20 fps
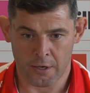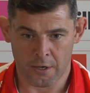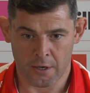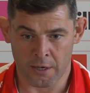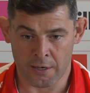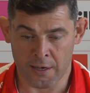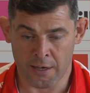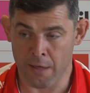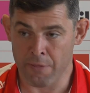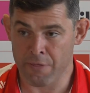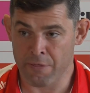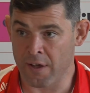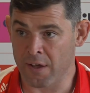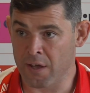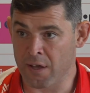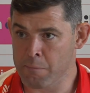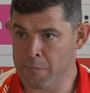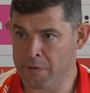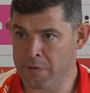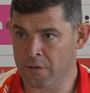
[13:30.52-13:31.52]
I can't
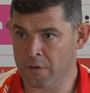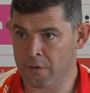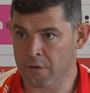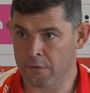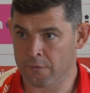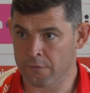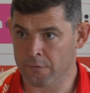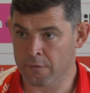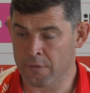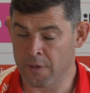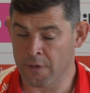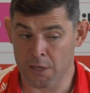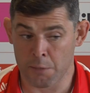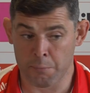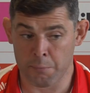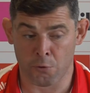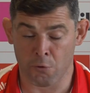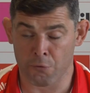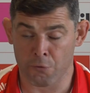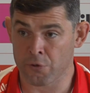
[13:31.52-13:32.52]
thank
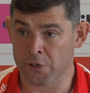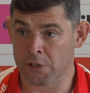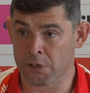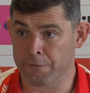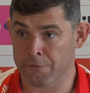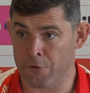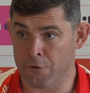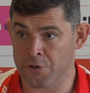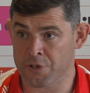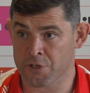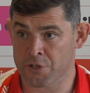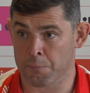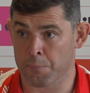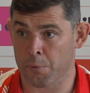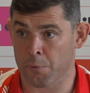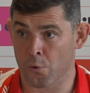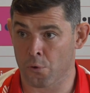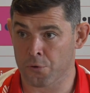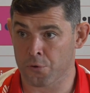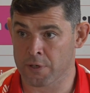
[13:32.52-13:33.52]
him enough, really, for his
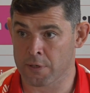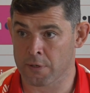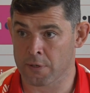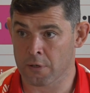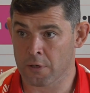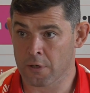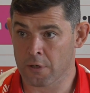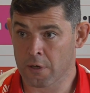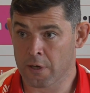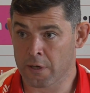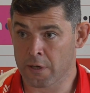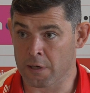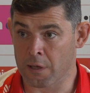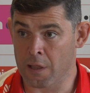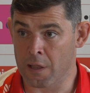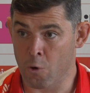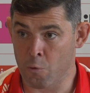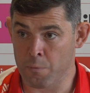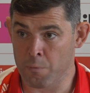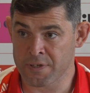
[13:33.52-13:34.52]
support in
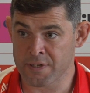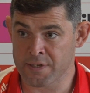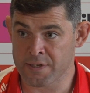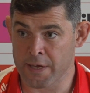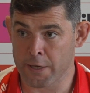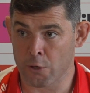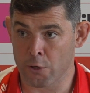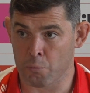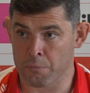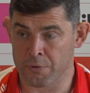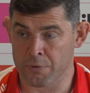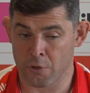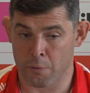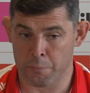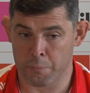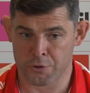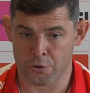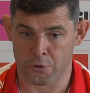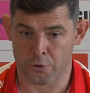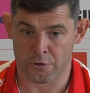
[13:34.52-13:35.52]
allowing me to take up this
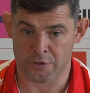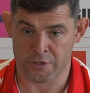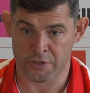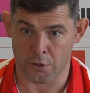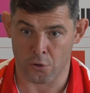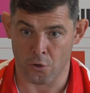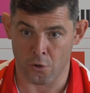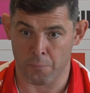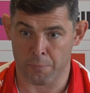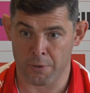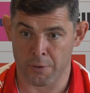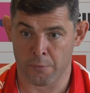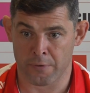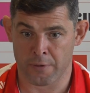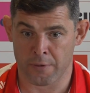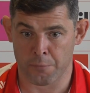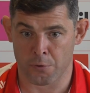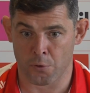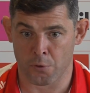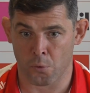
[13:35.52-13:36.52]
opportunity and not be with
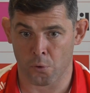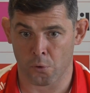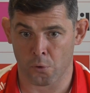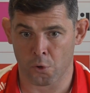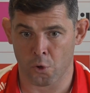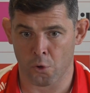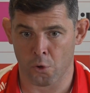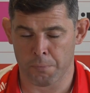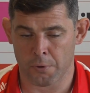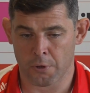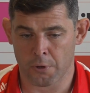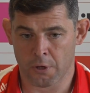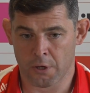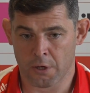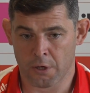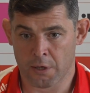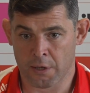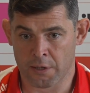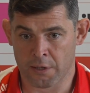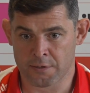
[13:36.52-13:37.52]
him in the World Cup.
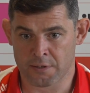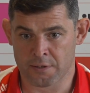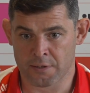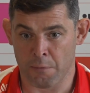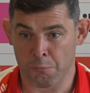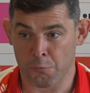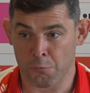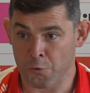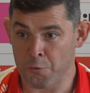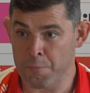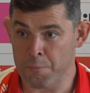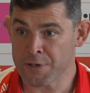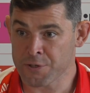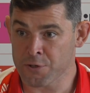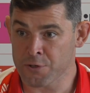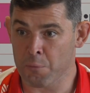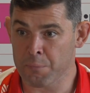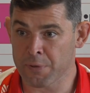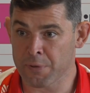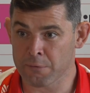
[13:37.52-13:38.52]
I'm going to miss
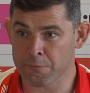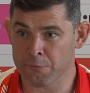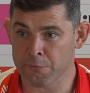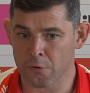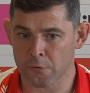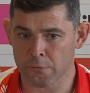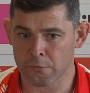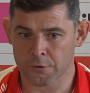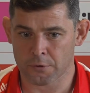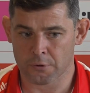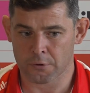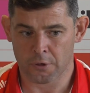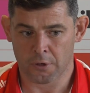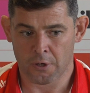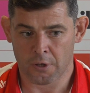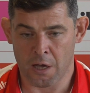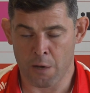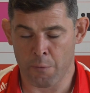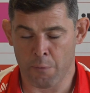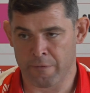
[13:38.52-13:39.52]
not being involved.
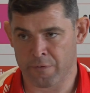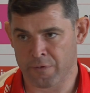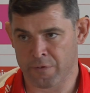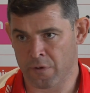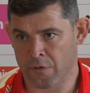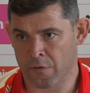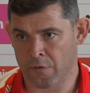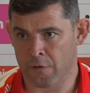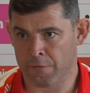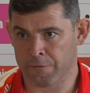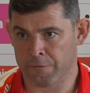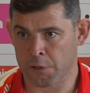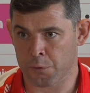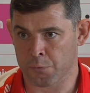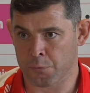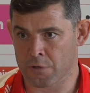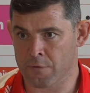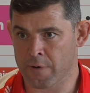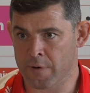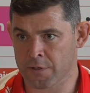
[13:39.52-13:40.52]
However, I feel it
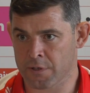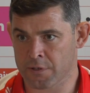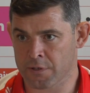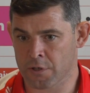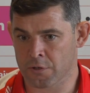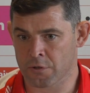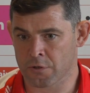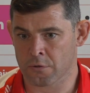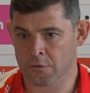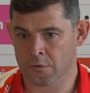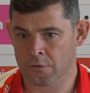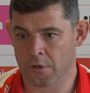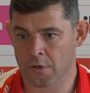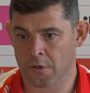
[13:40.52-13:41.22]
was the right decision.